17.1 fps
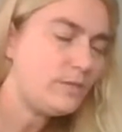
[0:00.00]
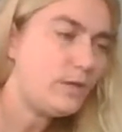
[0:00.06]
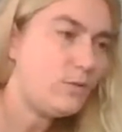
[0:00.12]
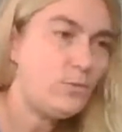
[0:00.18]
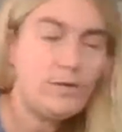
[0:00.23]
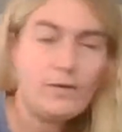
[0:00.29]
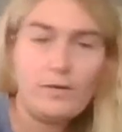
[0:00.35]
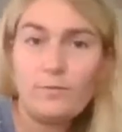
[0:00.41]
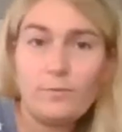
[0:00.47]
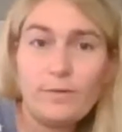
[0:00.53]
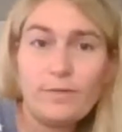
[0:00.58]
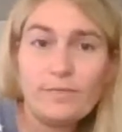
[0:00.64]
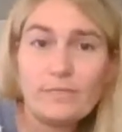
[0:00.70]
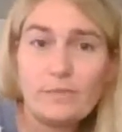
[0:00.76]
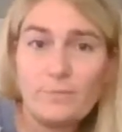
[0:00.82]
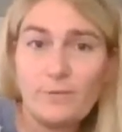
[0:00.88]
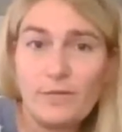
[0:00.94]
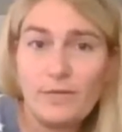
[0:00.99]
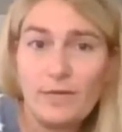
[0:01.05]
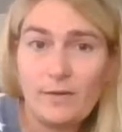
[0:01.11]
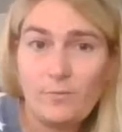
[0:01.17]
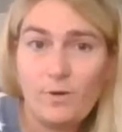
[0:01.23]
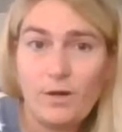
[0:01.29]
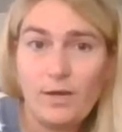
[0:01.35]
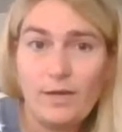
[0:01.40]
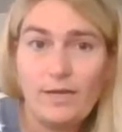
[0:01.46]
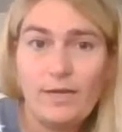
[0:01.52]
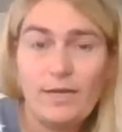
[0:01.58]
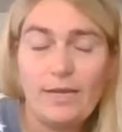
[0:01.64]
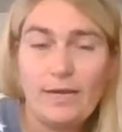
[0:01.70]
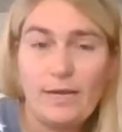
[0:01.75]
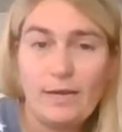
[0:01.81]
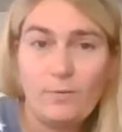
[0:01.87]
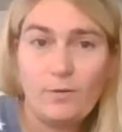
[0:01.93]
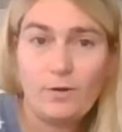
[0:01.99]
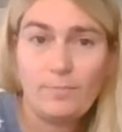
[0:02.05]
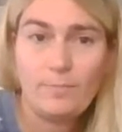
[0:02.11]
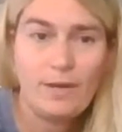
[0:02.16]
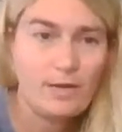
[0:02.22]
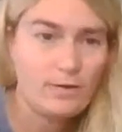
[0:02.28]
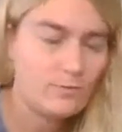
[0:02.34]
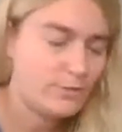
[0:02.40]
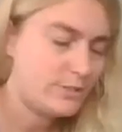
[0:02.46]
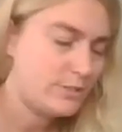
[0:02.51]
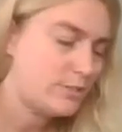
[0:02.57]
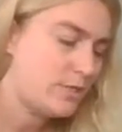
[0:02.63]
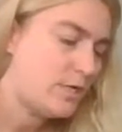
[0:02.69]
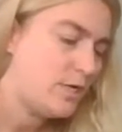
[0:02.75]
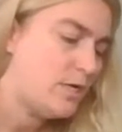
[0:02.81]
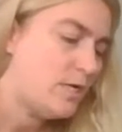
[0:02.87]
whatever recipe I want, and I work backwards.